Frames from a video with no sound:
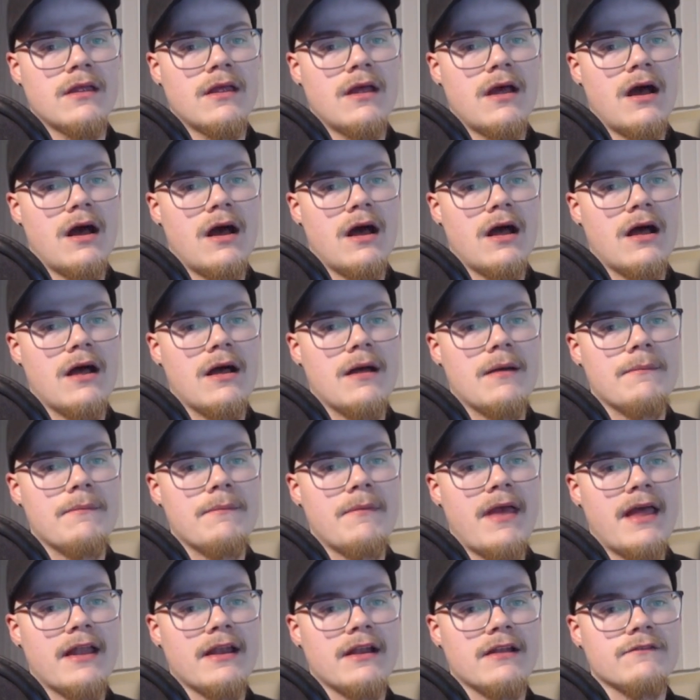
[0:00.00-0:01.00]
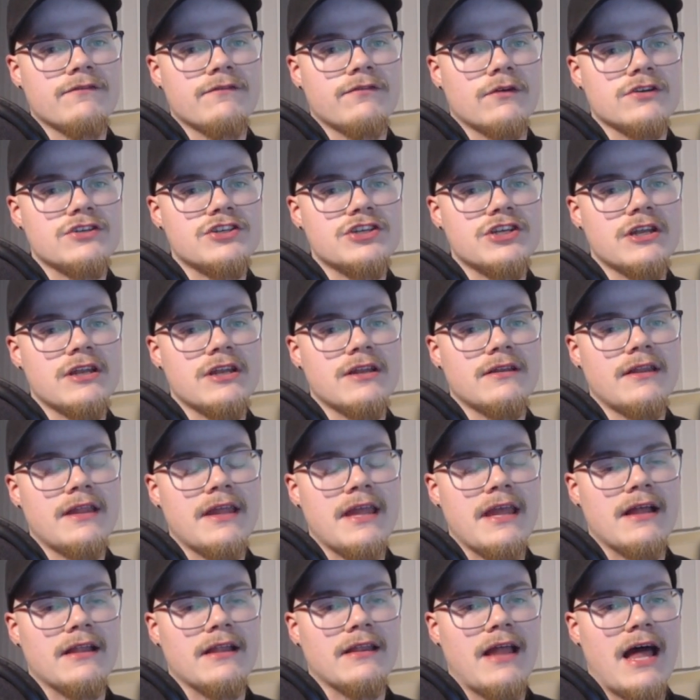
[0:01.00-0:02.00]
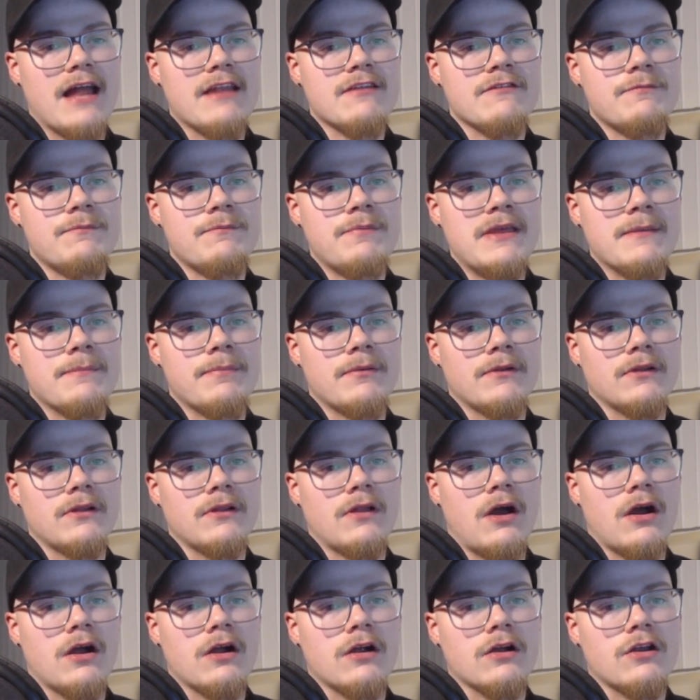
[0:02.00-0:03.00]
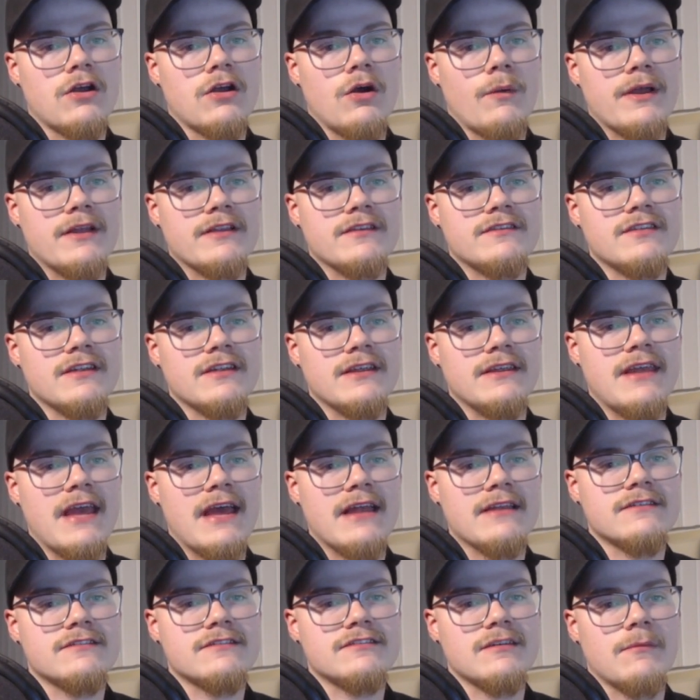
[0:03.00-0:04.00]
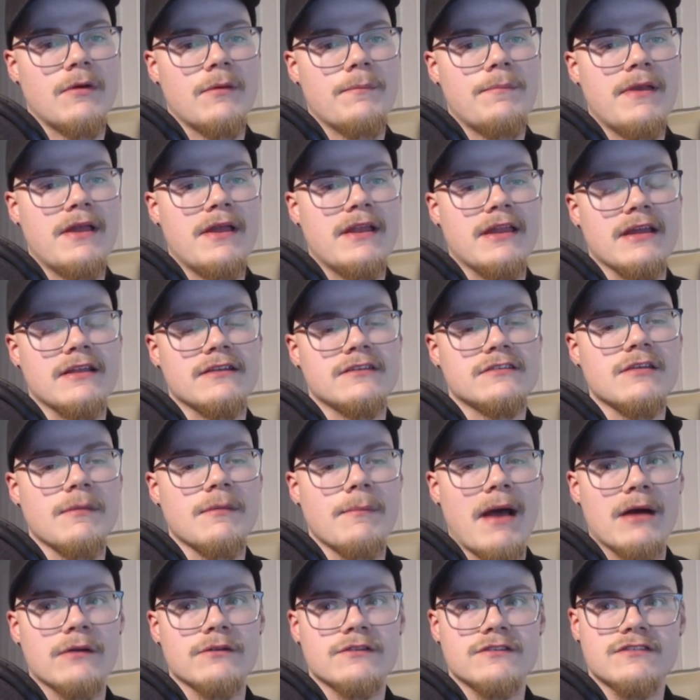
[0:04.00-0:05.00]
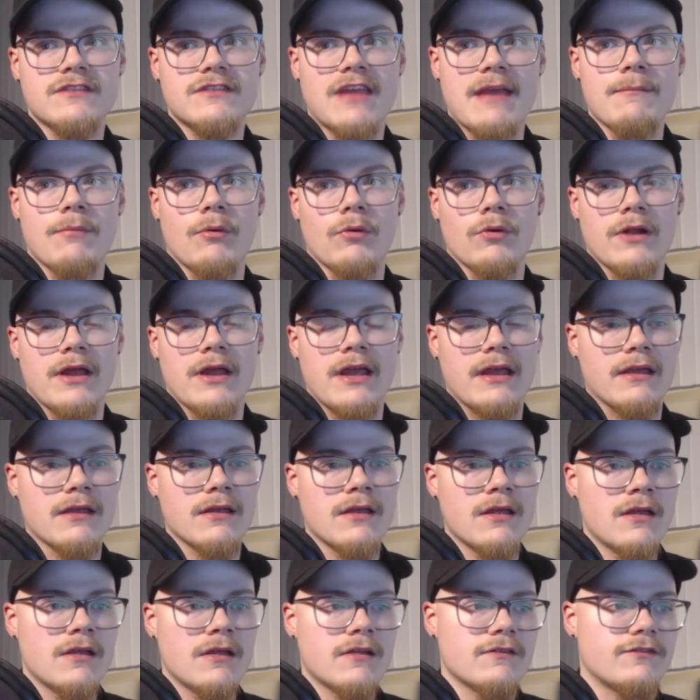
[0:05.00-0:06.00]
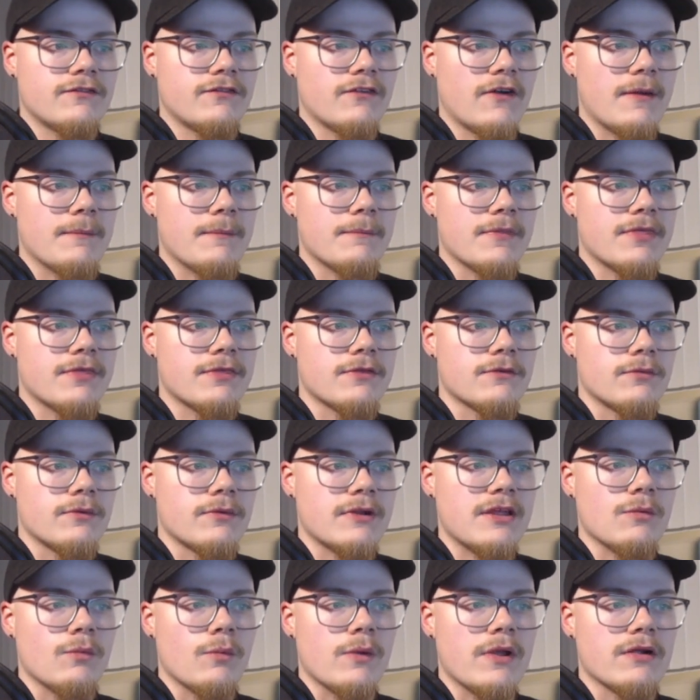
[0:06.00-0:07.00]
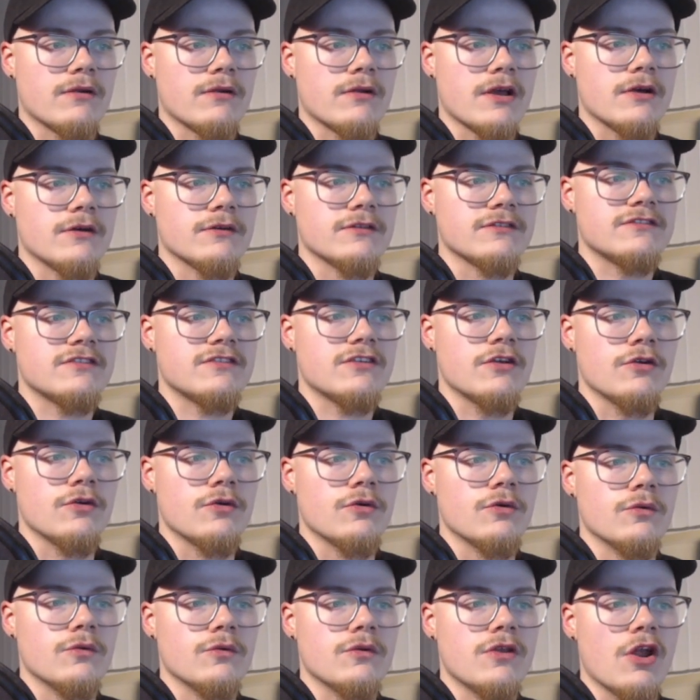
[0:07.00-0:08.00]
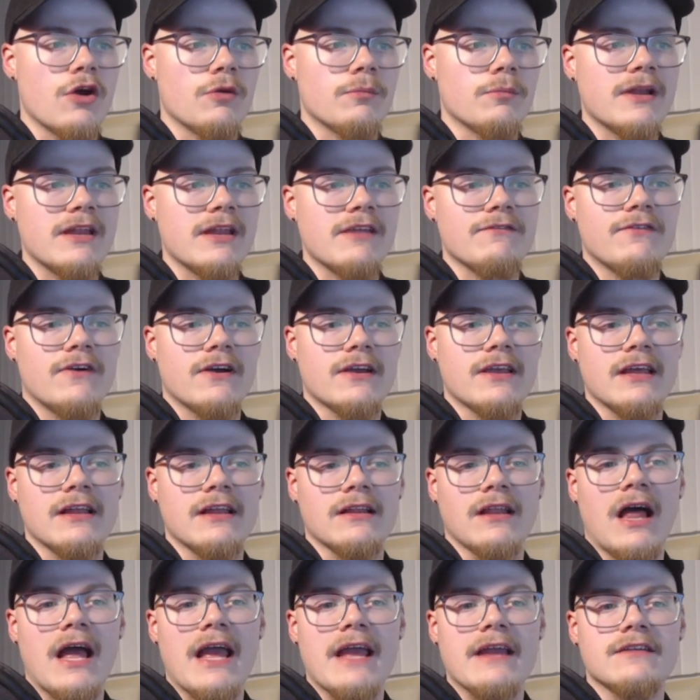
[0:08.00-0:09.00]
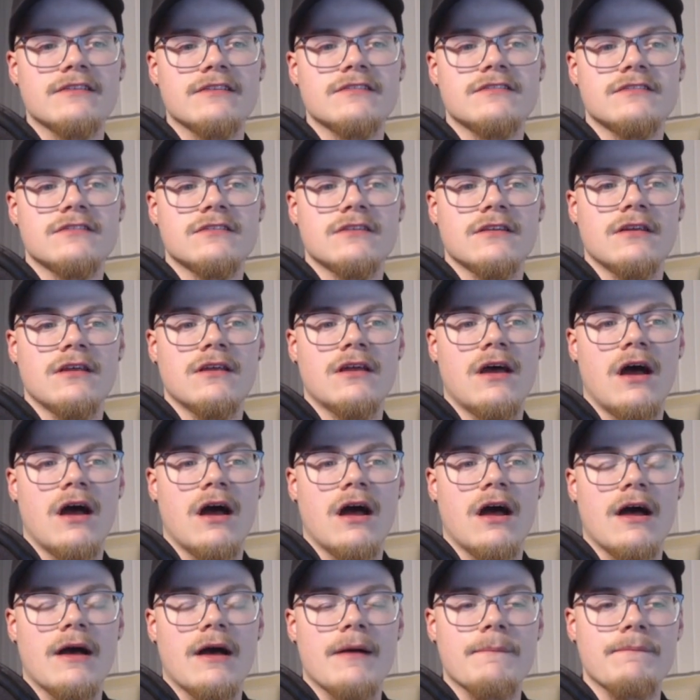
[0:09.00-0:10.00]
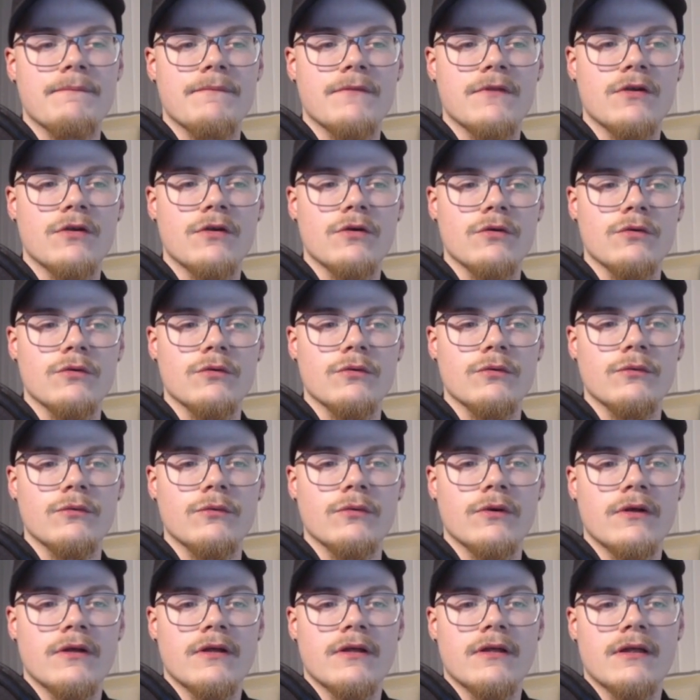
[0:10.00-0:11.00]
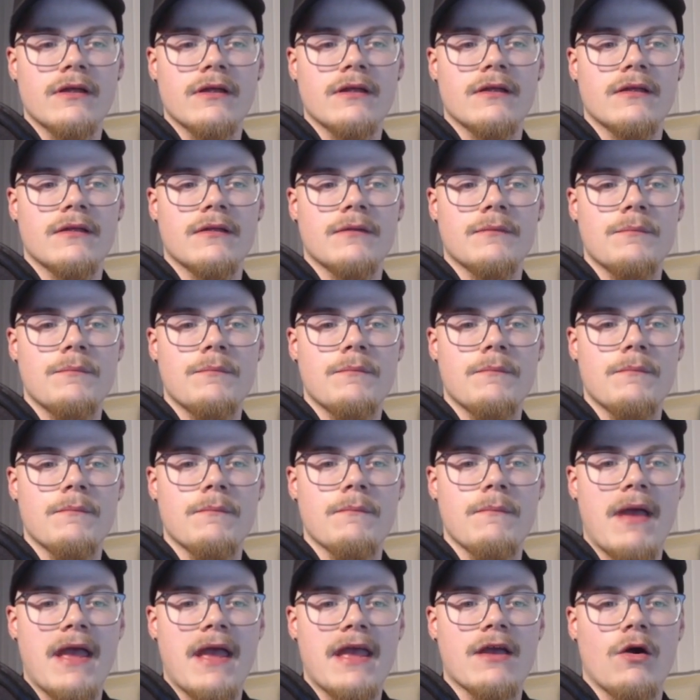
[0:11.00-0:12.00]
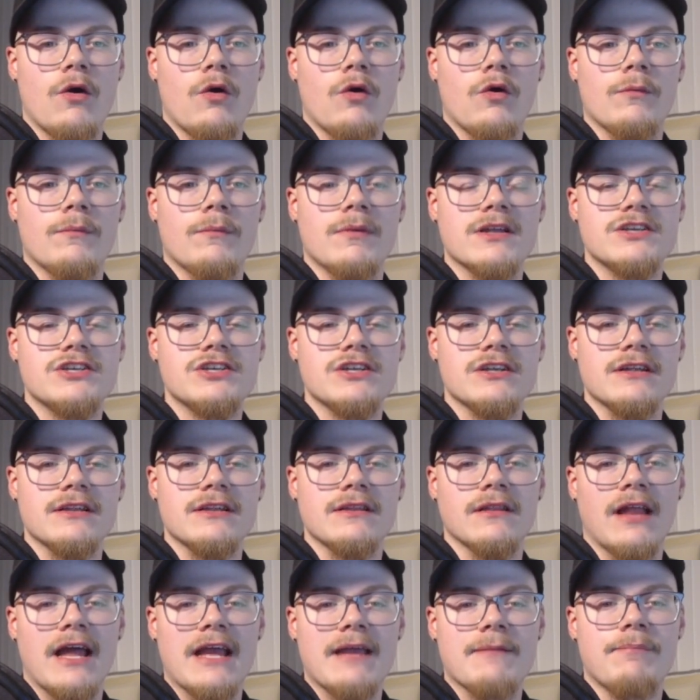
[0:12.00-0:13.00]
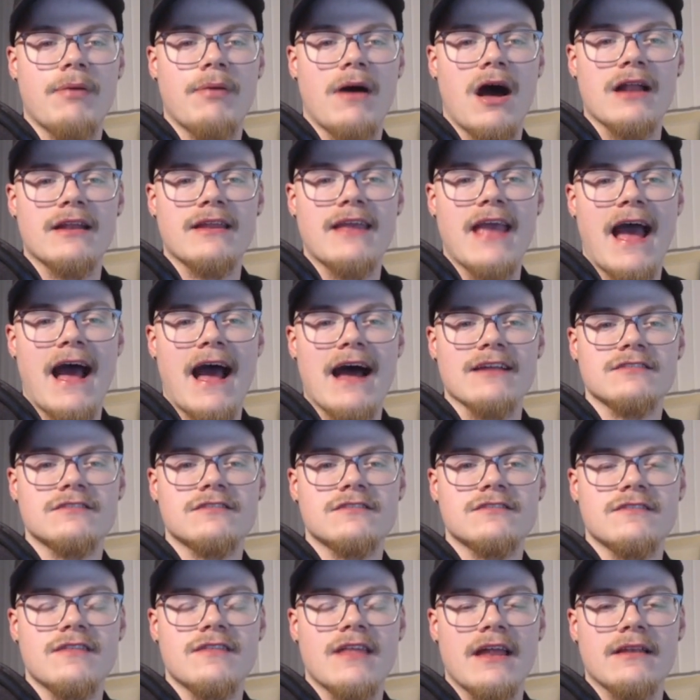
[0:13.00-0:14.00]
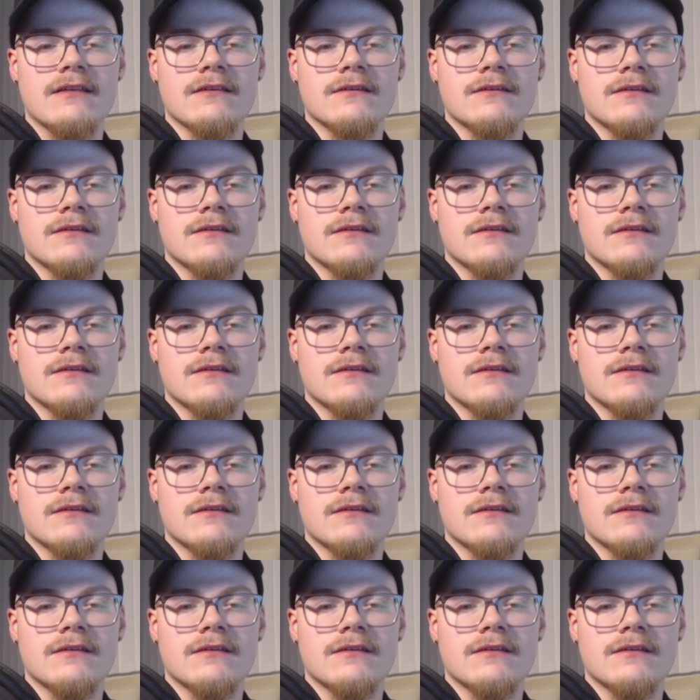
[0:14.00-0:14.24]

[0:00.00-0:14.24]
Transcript: And unfortunately, a lot of people are going to get some opinions about skateboarding from three weirdos who nobody fucking likes, who make a whole bunch of like podcasts that